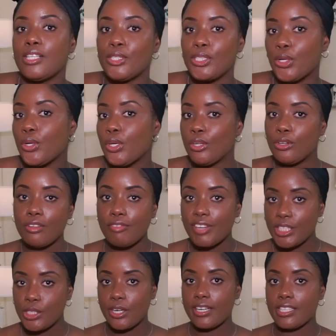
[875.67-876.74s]
So you know
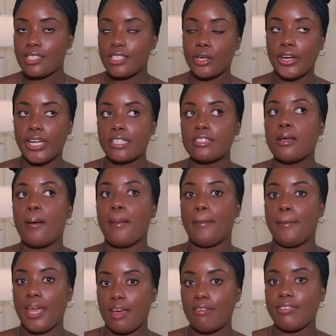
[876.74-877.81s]
Victoria's Secret
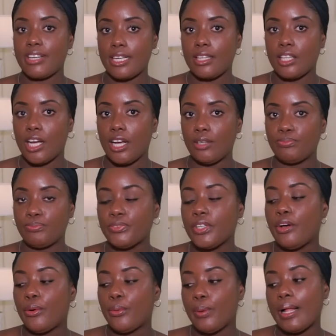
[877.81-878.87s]
Bare Vanilla?
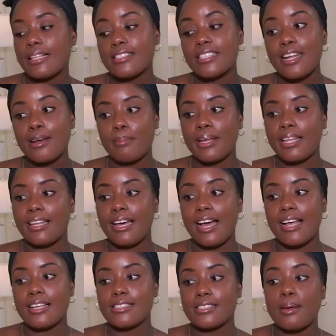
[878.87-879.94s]
Well, Sanabella
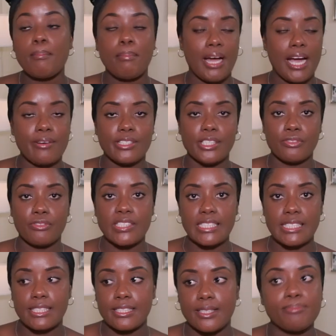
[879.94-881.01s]
has Paris
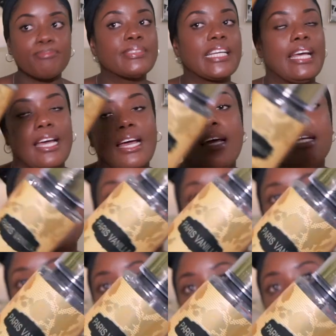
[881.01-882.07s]
Vanilla. It's
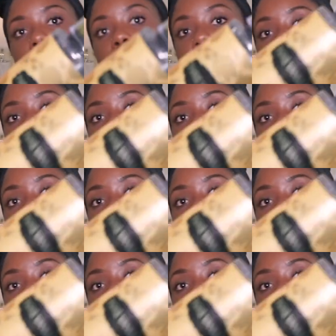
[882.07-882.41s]
practically